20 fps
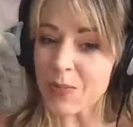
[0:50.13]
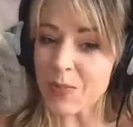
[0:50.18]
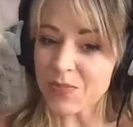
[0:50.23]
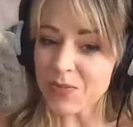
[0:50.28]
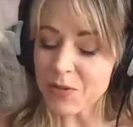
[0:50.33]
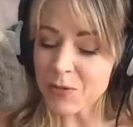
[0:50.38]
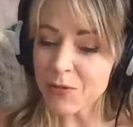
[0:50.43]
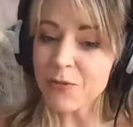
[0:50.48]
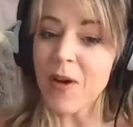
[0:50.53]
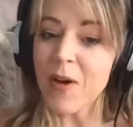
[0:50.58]

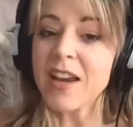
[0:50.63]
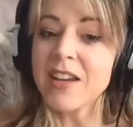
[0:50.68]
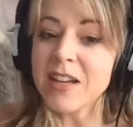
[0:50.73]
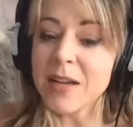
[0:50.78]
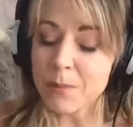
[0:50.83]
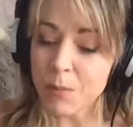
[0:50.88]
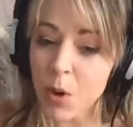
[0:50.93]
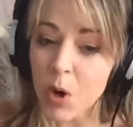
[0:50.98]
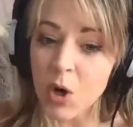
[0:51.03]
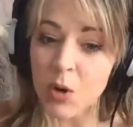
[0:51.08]
finding
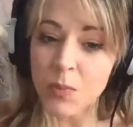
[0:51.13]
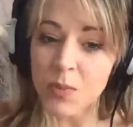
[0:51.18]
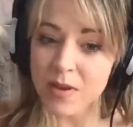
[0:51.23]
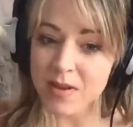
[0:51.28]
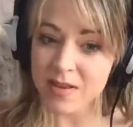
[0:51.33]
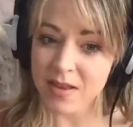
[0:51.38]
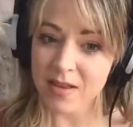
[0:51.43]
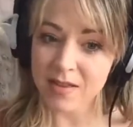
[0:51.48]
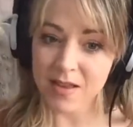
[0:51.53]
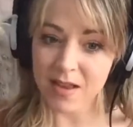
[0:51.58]

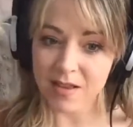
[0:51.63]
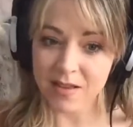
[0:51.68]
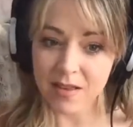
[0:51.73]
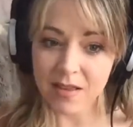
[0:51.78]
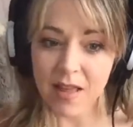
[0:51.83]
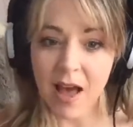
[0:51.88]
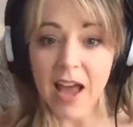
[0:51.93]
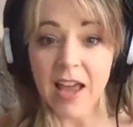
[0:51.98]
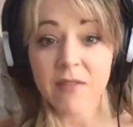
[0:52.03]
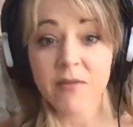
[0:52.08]
purpose in this
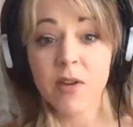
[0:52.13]
life.